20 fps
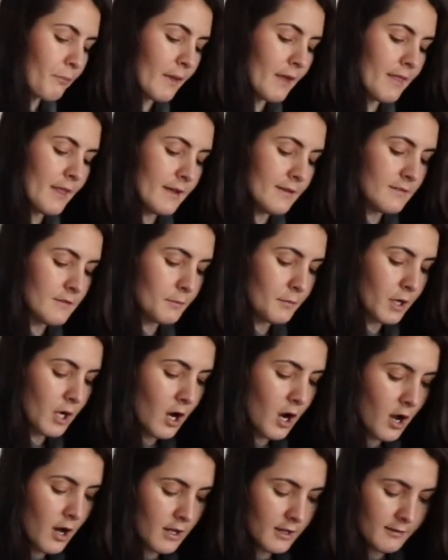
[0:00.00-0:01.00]
And then some
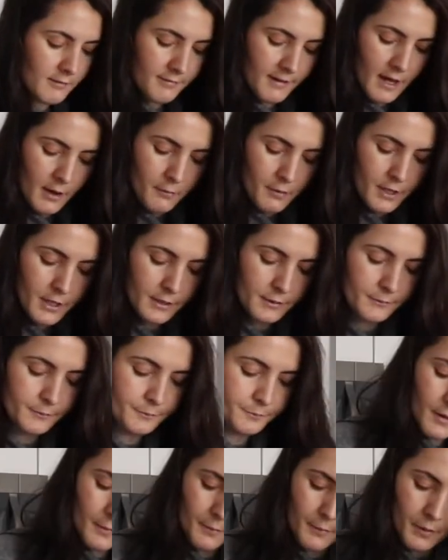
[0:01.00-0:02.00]
cauliflower.
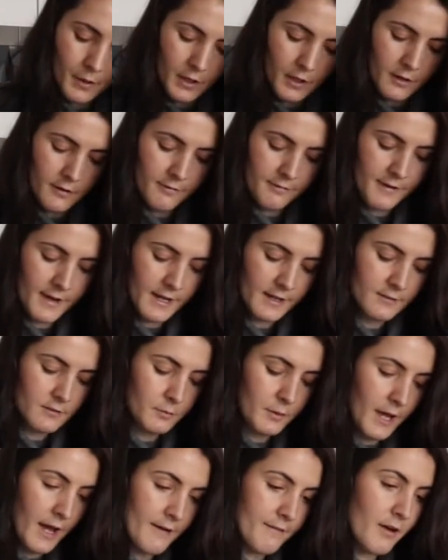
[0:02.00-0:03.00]
Perfect.
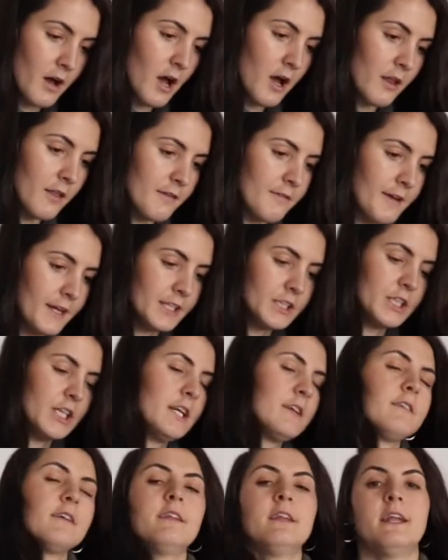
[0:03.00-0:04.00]
So we have all the
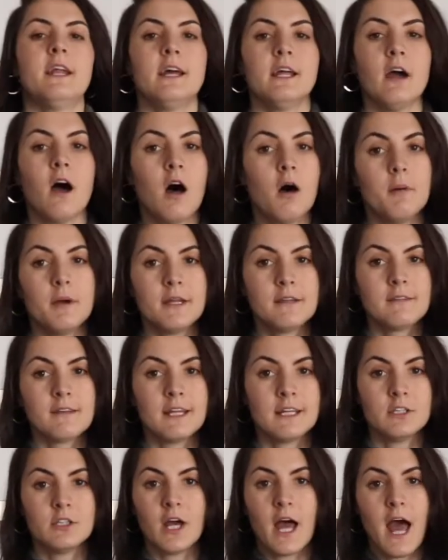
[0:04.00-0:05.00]
veggies. And then I always
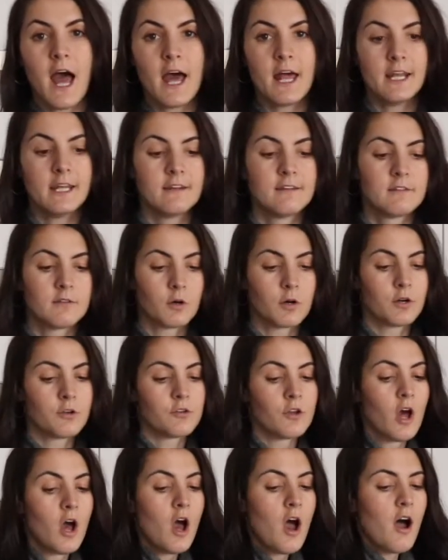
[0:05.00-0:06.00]
like to add a
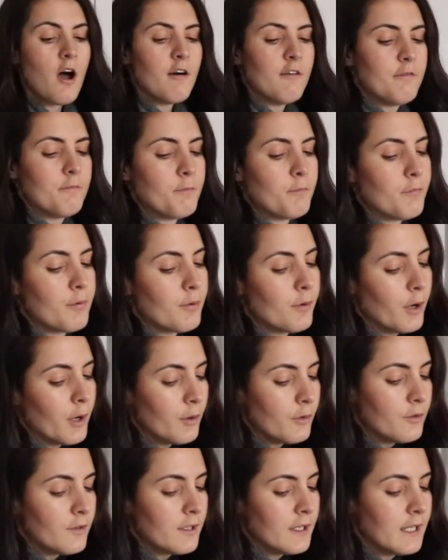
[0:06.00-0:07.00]
source of
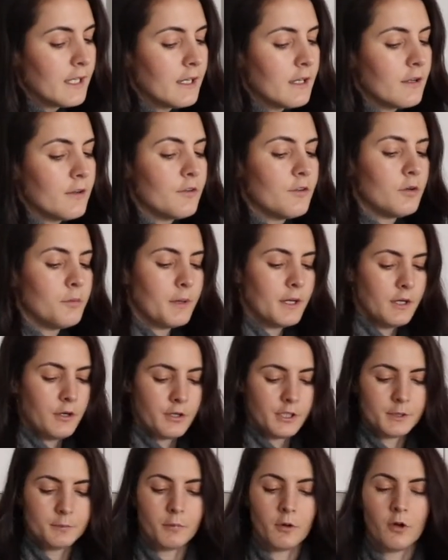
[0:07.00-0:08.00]
protein to my
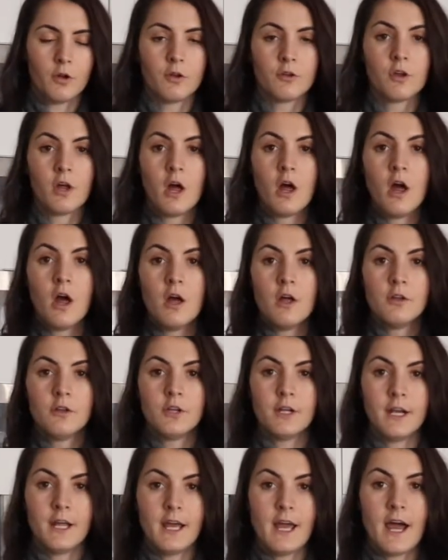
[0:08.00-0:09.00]
Nourish bowls.
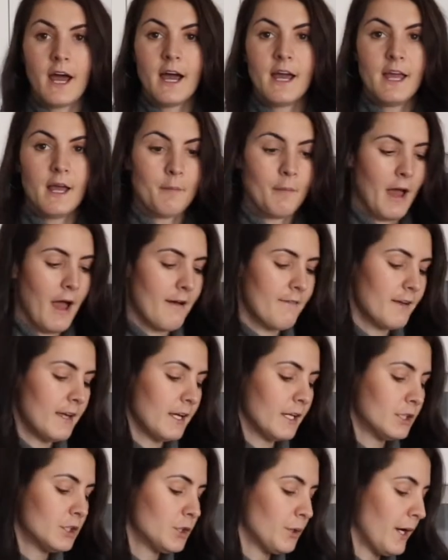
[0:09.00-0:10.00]
Today I am
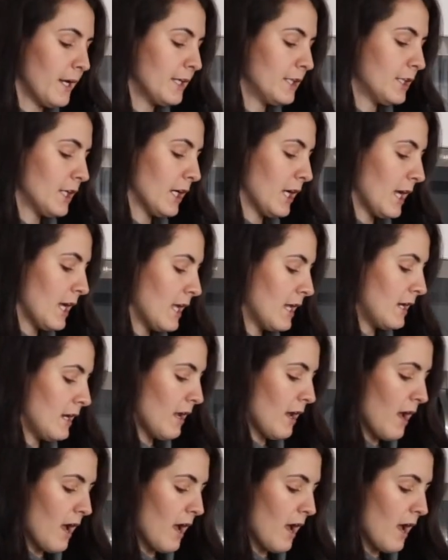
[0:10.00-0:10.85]
having shredded chicken.